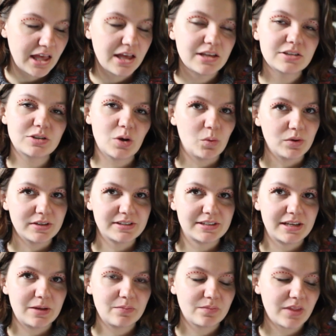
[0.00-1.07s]
So we'll
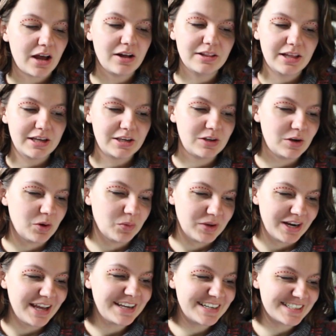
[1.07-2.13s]
see. I'll let you know what
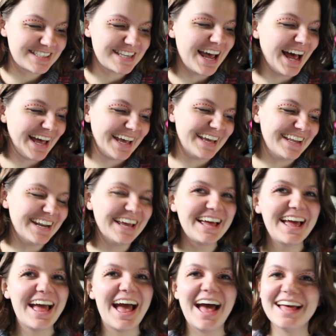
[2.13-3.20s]
I decide
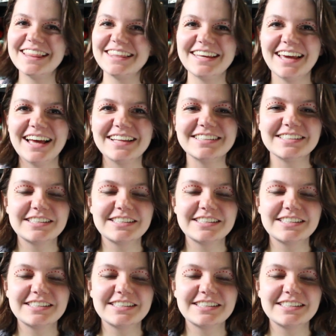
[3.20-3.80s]
at the end.